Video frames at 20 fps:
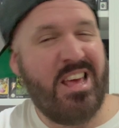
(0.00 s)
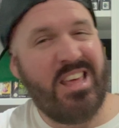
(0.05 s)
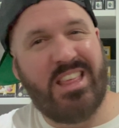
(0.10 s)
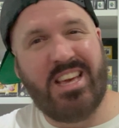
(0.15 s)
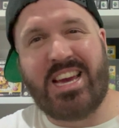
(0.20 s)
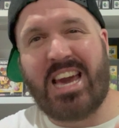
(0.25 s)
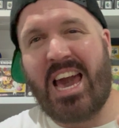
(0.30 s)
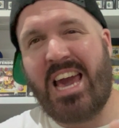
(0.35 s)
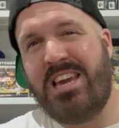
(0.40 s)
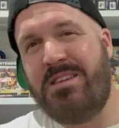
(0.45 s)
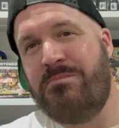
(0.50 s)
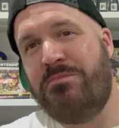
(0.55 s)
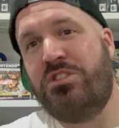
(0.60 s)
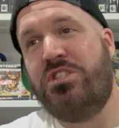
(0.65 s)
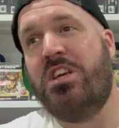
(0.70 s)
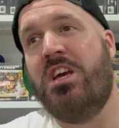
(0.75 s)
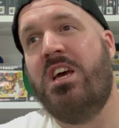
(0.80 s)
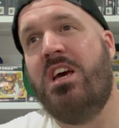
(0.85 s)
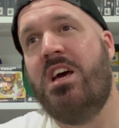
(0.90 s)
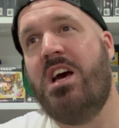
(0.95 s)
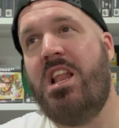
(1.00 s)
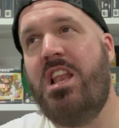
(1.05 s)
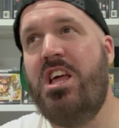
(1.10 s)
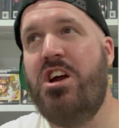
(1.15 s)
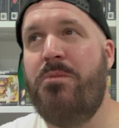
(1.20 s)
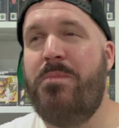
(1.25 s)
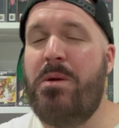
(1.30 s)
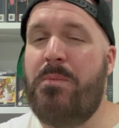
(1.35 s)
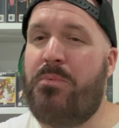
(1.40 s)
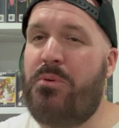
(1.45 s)
The game's a
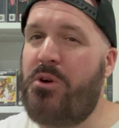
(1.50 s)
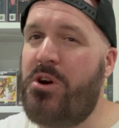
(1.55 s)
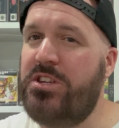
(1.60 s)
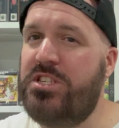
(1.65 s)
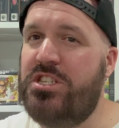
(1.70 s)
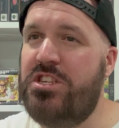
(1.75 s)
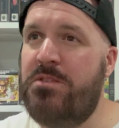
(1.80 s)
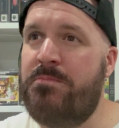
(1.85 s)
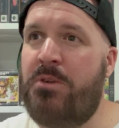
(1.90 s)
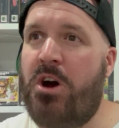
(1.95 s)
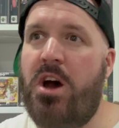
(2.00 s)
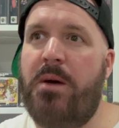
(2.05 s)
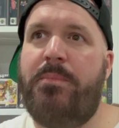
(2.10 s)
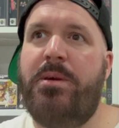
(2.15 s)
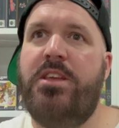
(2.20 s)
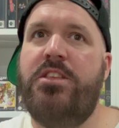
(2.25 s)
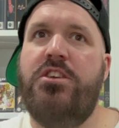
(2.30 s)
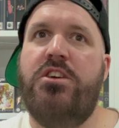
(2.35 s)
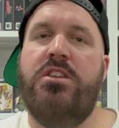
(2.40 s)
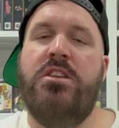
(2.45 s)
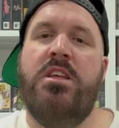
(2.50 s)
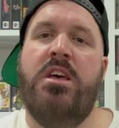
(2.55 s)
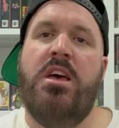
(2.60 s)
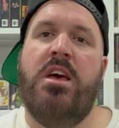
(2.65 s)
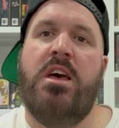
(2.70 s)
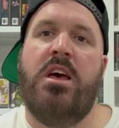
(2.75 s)
little bit pricey in my opinion.